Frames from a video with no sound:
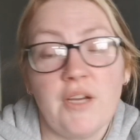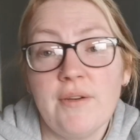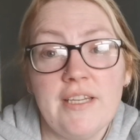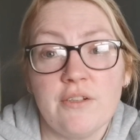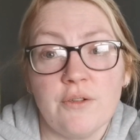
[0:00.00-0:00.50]
I
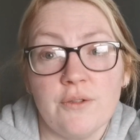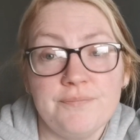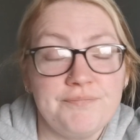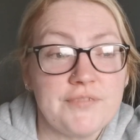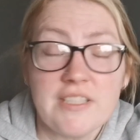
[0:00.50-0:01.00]
really don't know.
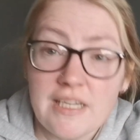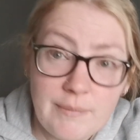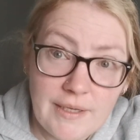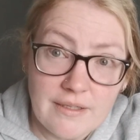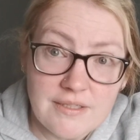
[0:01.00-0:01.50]
Is
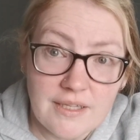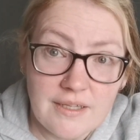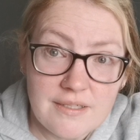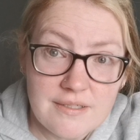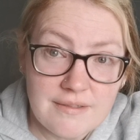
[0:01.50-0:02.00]
anybody else like
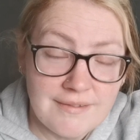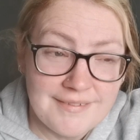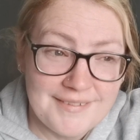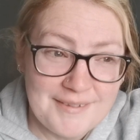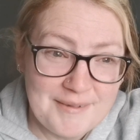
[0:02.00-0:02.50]
this?
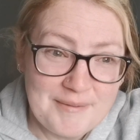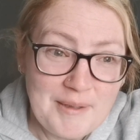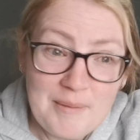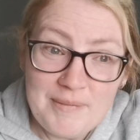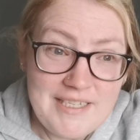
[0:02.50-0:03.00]

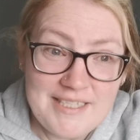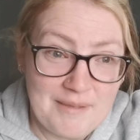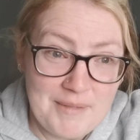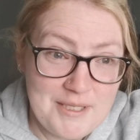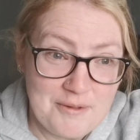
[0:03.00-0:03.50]
Please
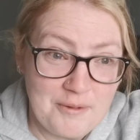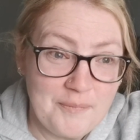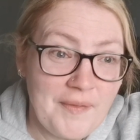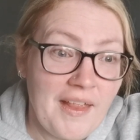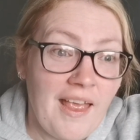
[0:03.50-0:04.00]
tell me. So
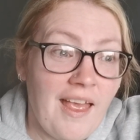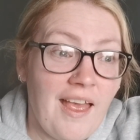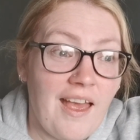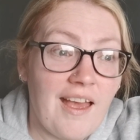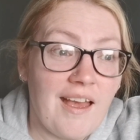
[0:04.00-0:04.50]

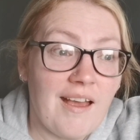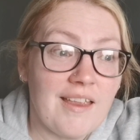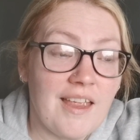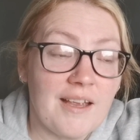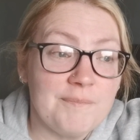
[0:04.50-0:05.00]

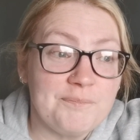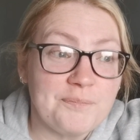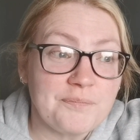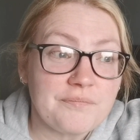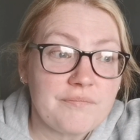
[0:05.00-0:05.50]
yeah,
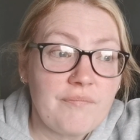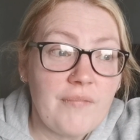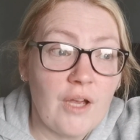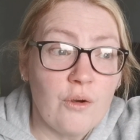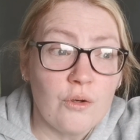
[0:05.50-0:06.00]

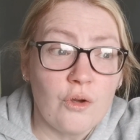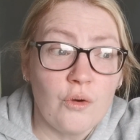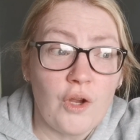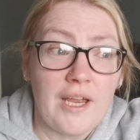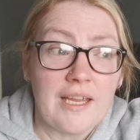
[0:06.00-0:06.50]
I'm gonna
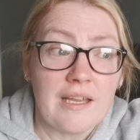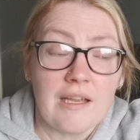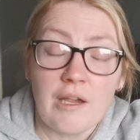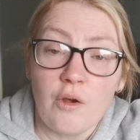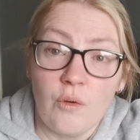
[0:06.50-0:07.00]
go now and
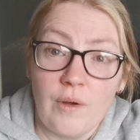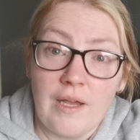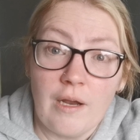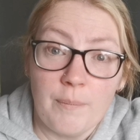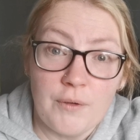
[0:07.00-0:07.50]
go
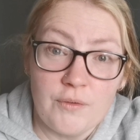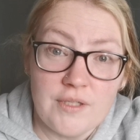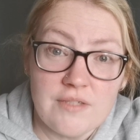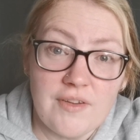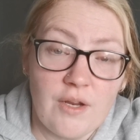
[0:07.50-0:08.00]
and upload
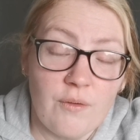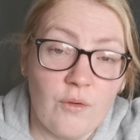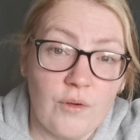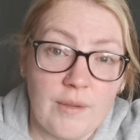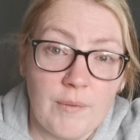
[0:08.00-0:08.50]
this video,
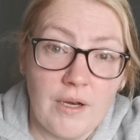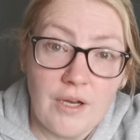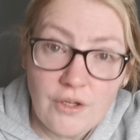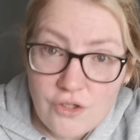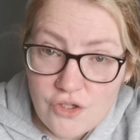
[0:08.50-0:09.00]
go and get my
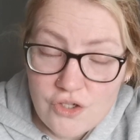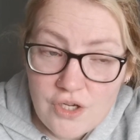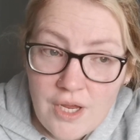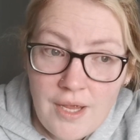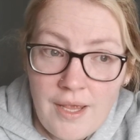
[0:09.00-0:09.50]

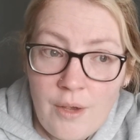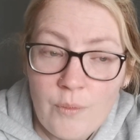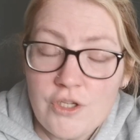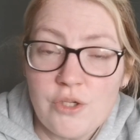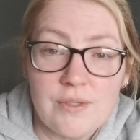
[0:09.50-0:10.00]
lunch,
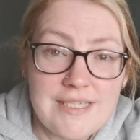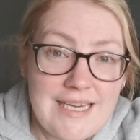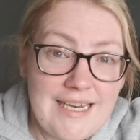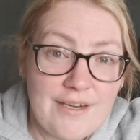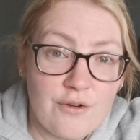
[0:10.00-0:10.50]
which you'll
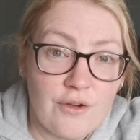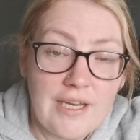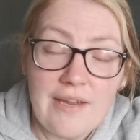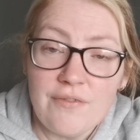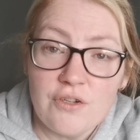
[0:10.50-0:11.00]
see later on.
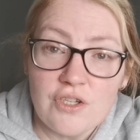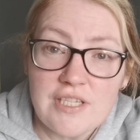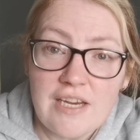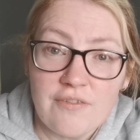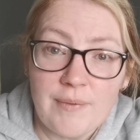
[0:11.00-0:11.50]
If you're
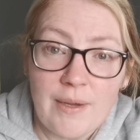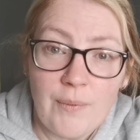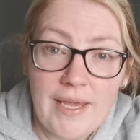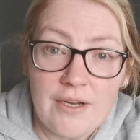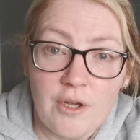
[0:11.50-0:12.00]
just here for my
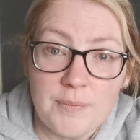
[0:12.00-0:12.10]
weigh-in